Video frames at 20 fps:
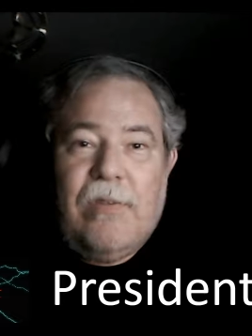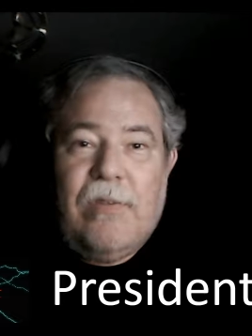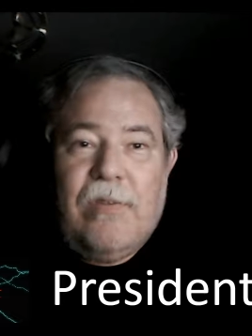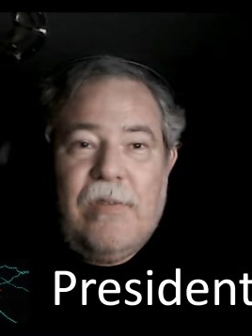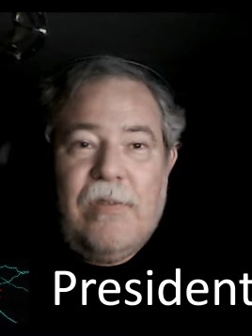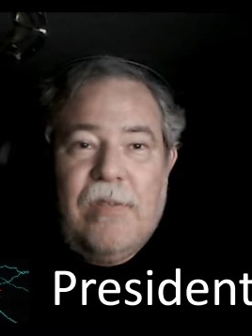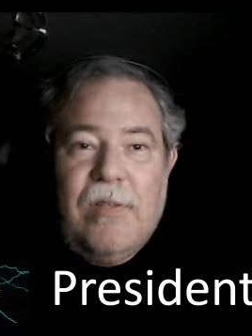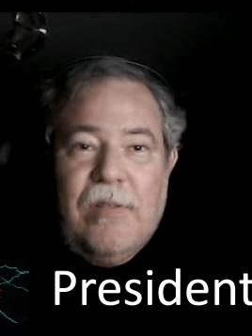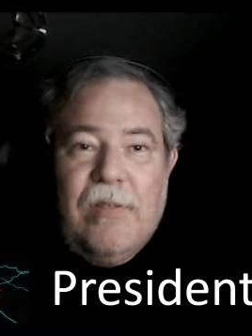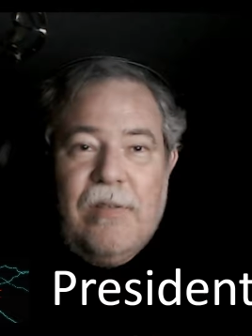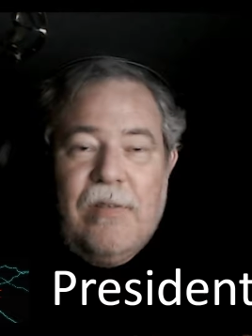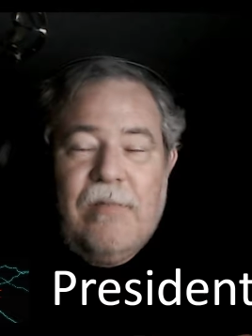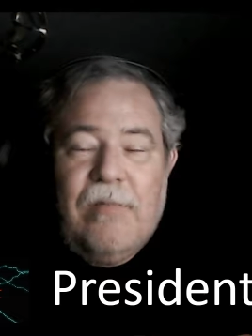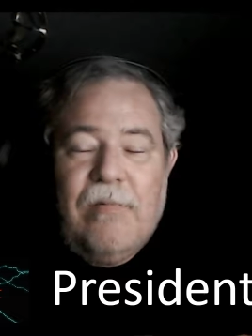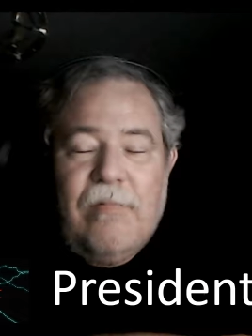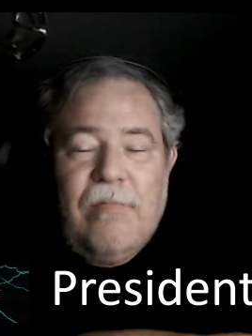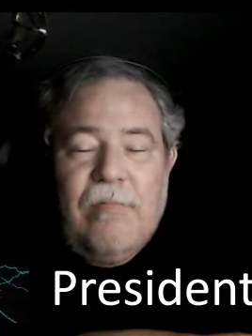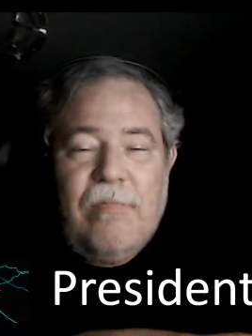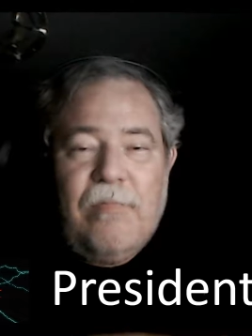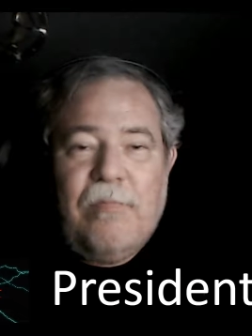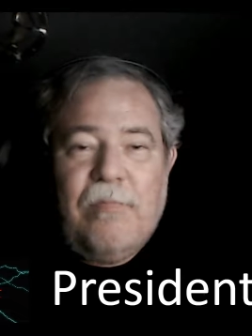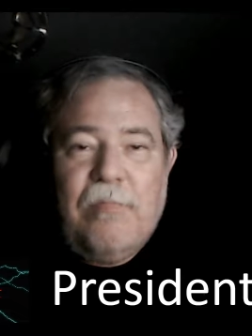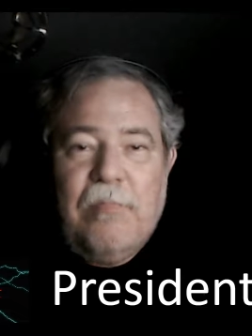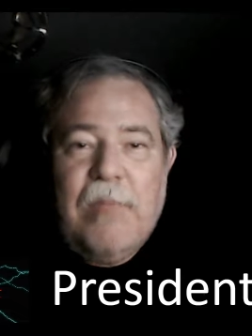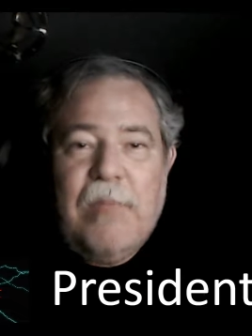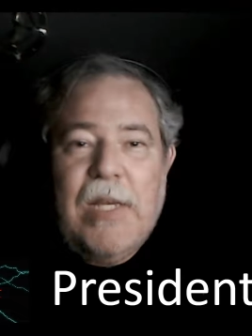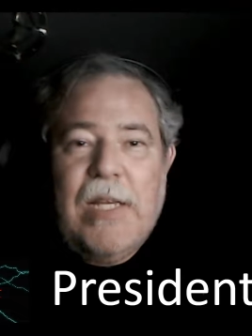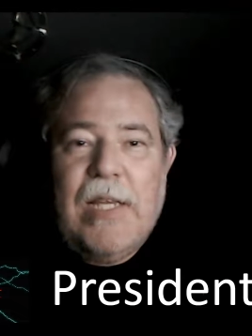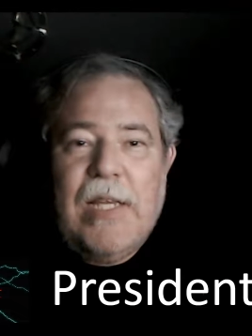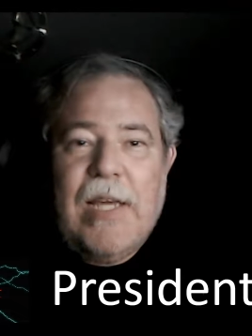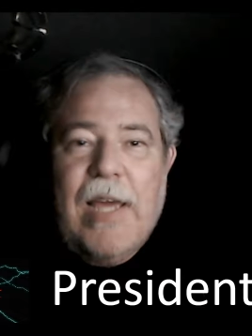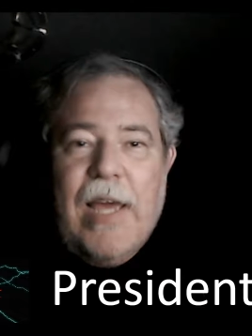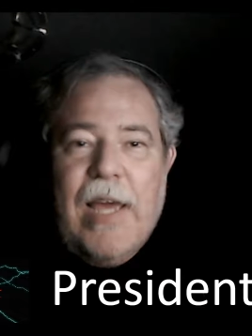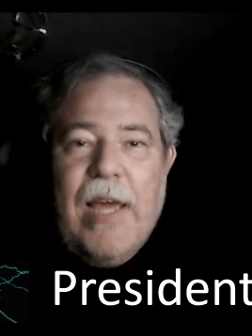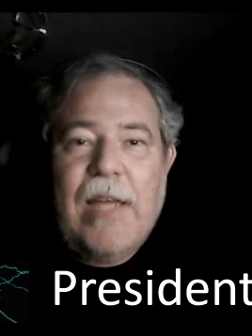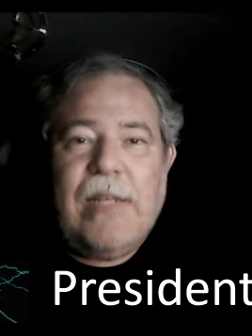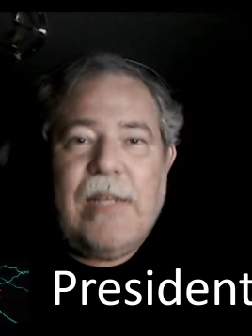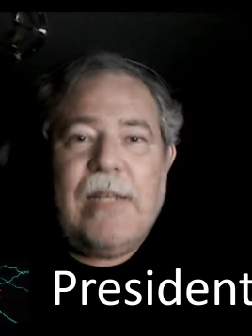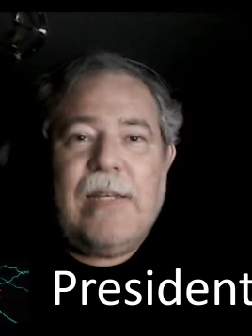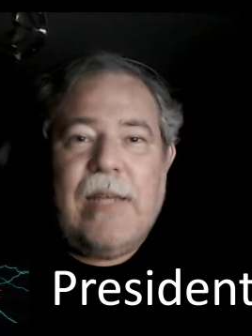the media
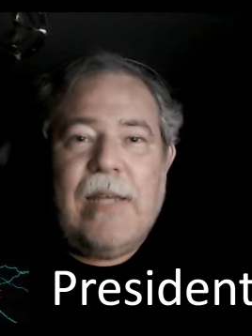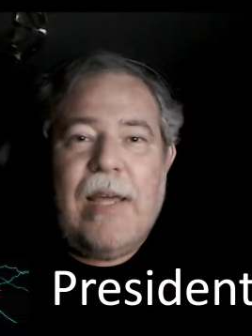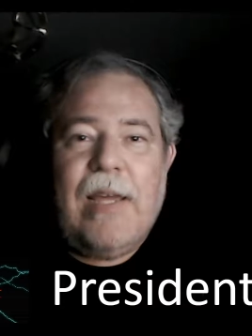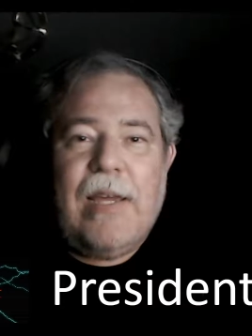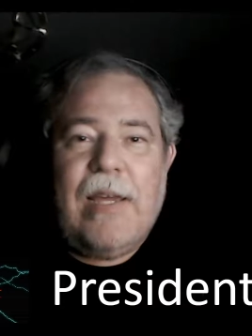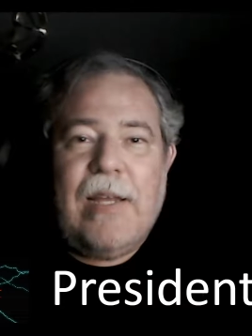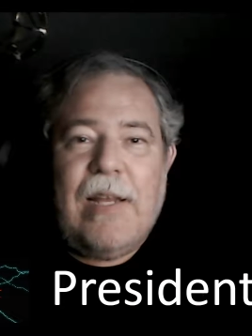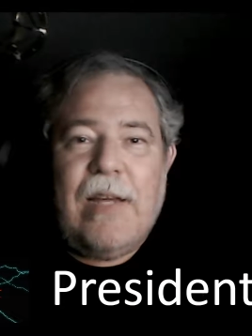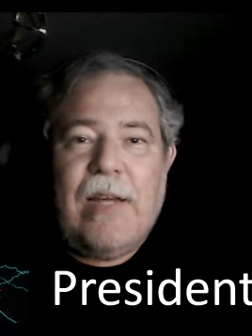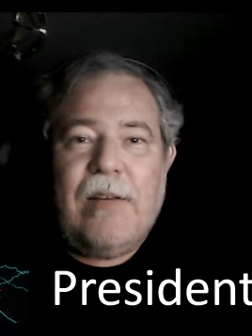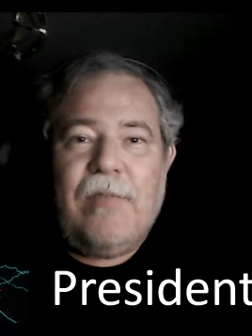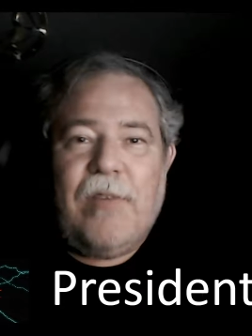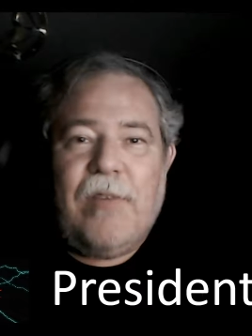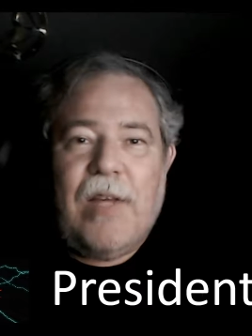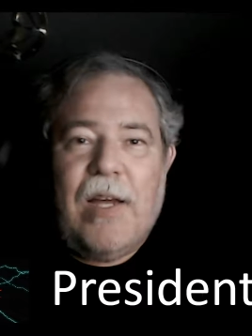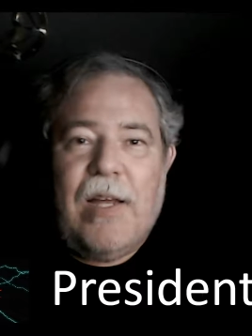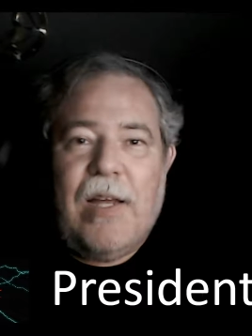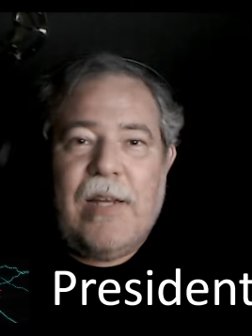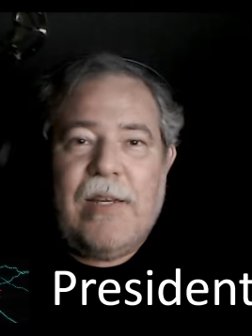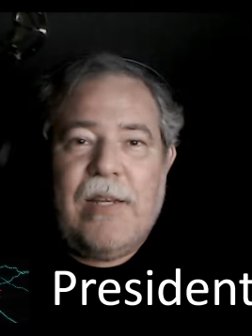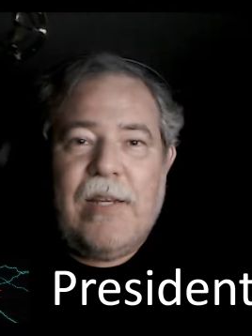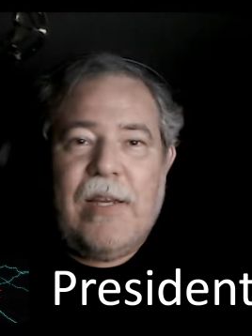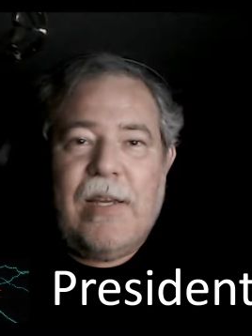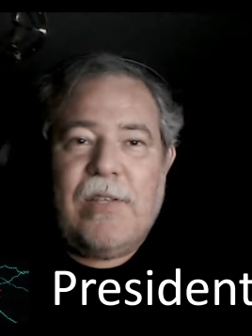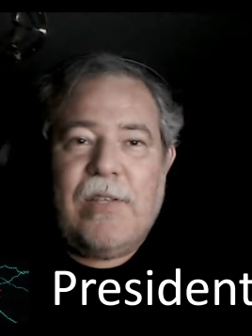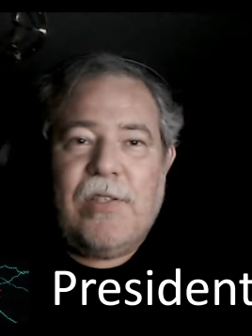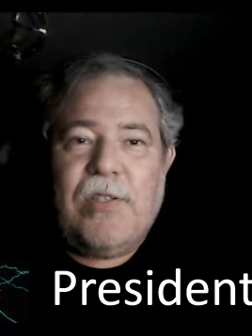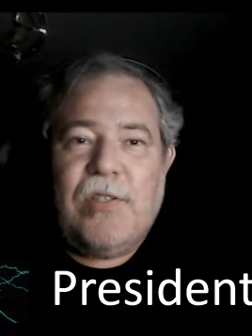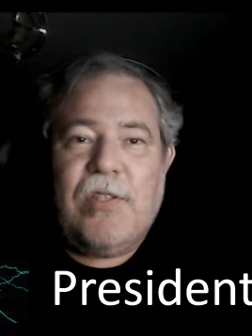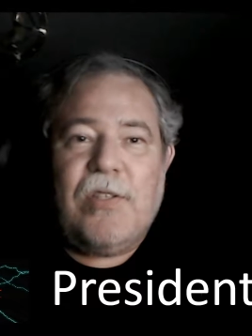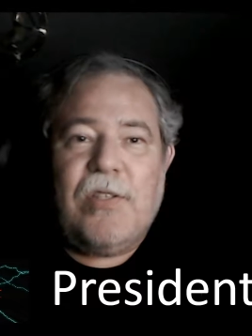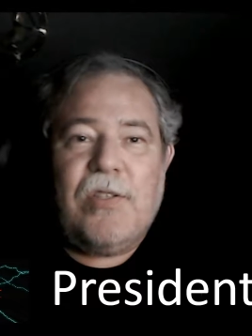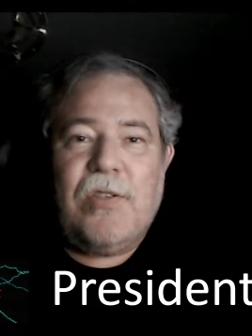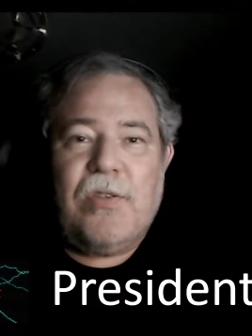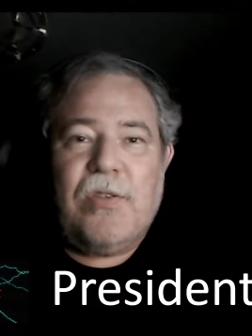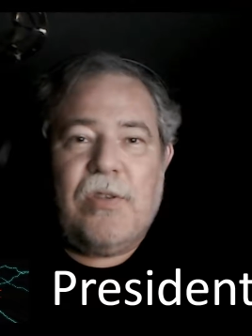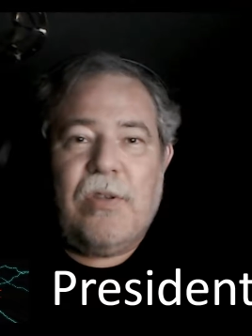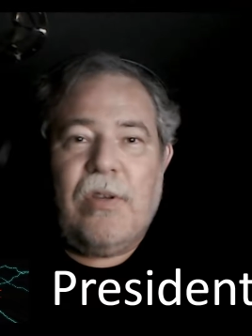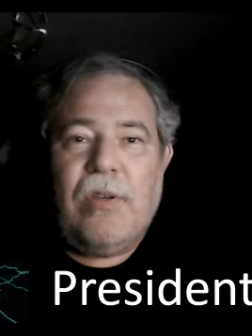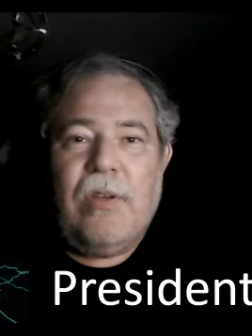had to take it out of context, just
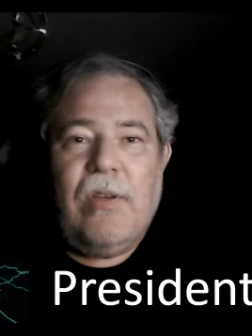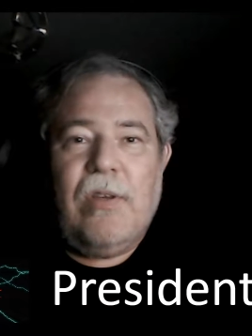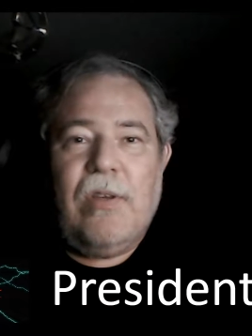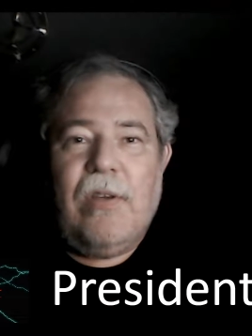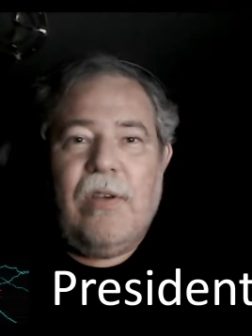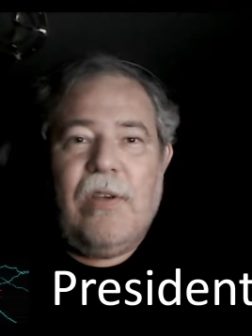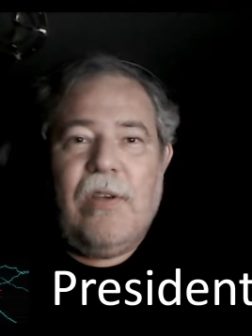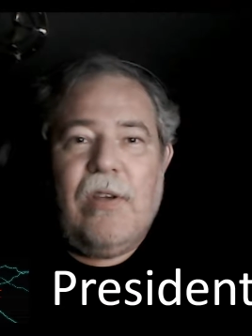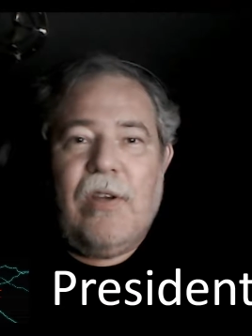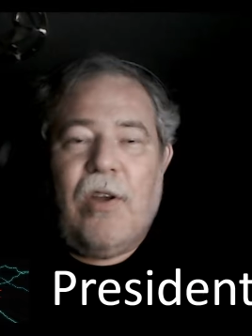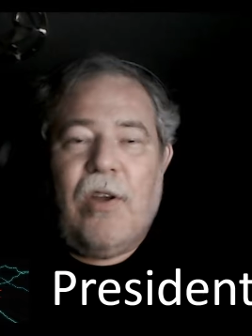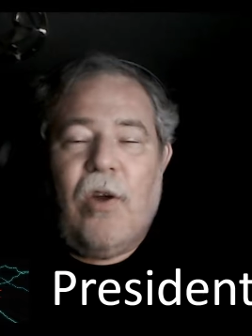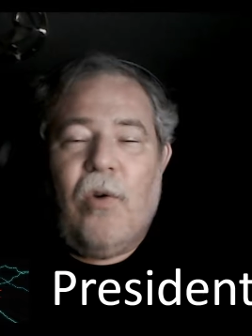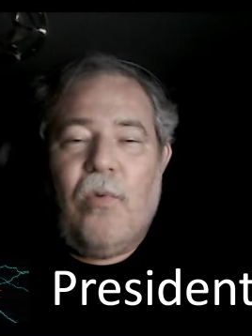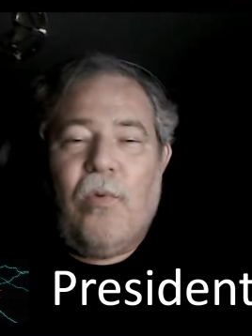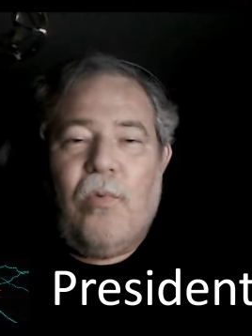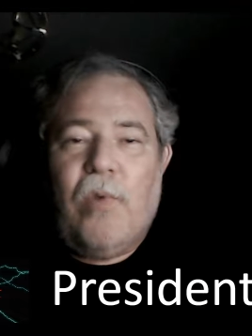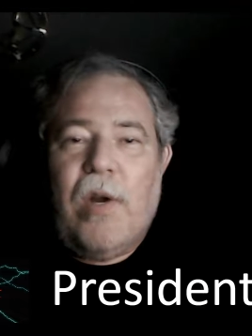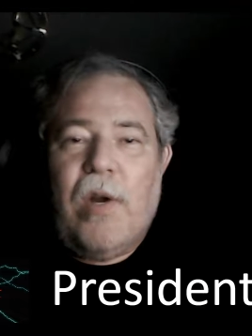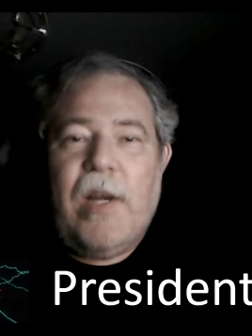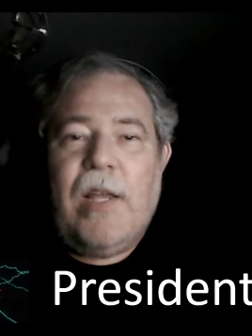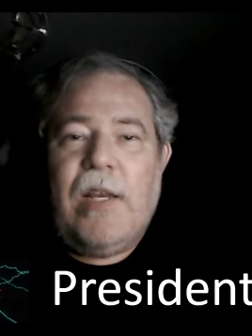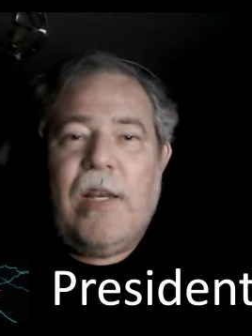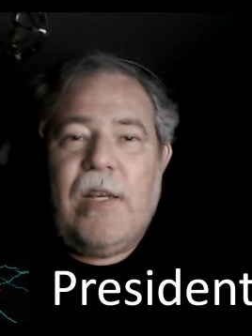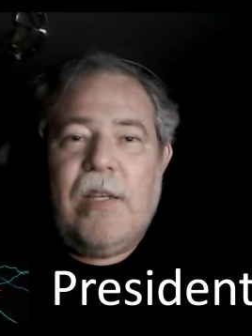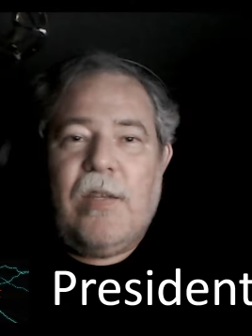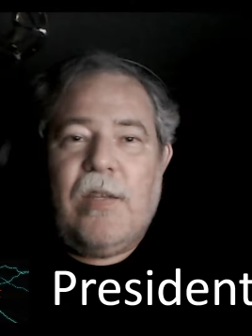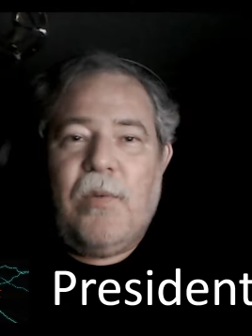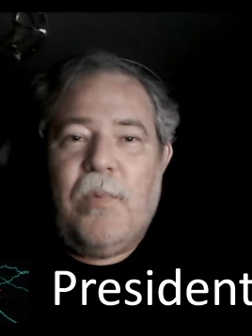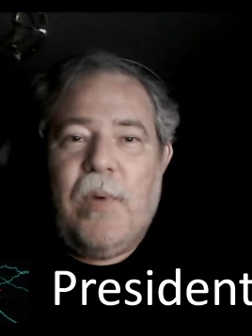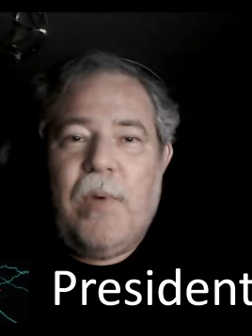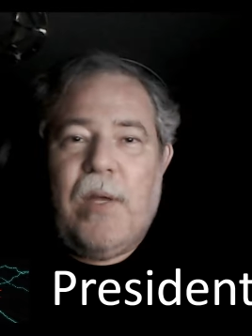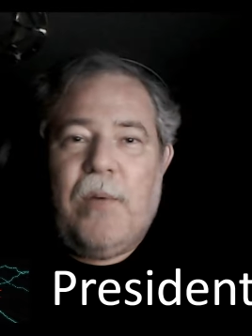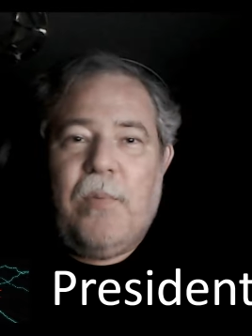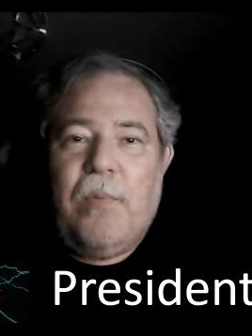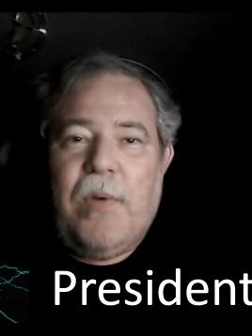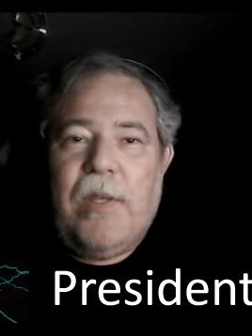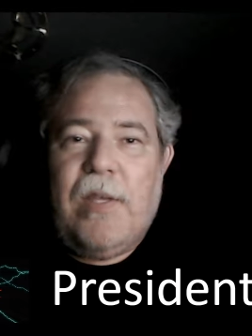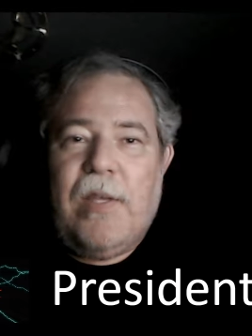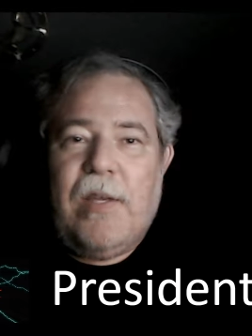go running to the
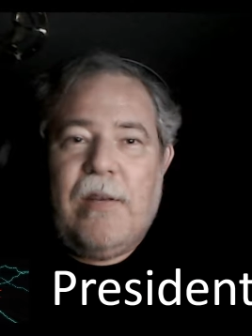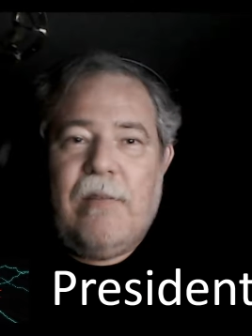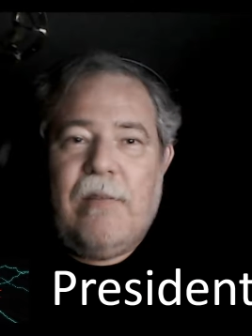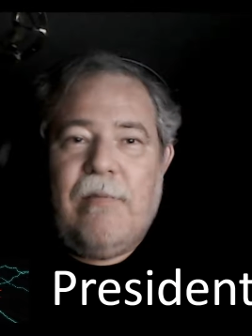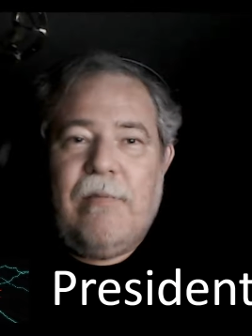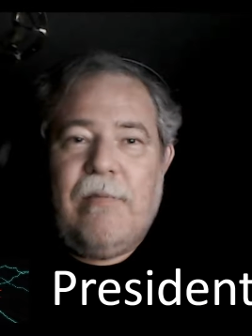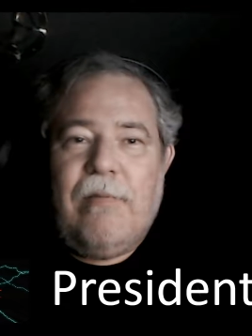wind with it.